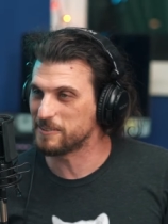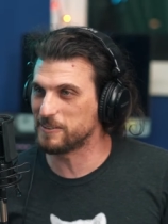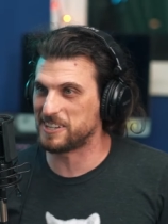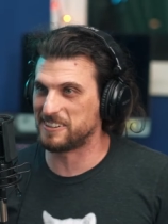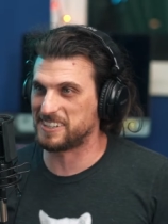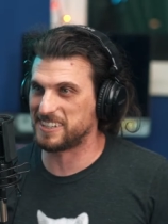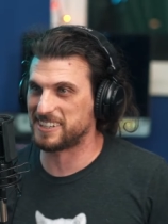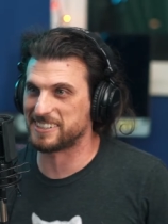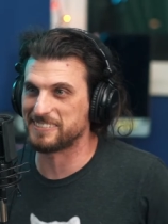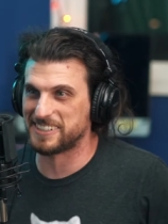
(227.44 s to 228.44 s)
whether it's
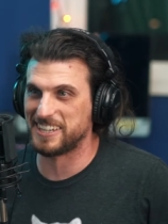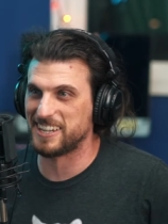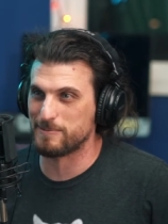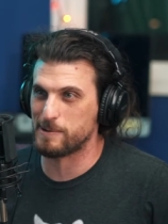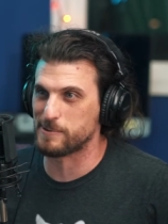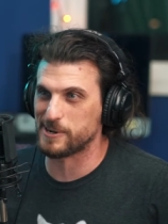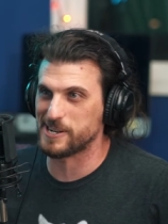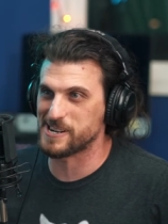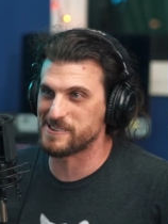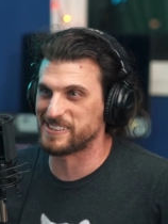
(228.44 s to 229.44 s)
like "Don't tase me,
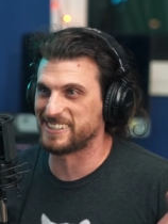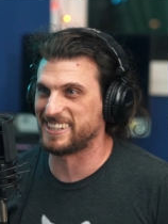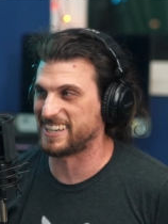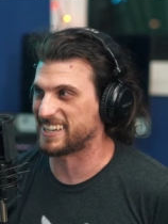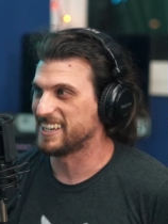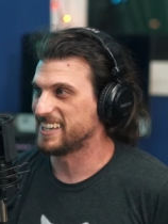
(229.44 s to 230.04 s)
bro" or like right.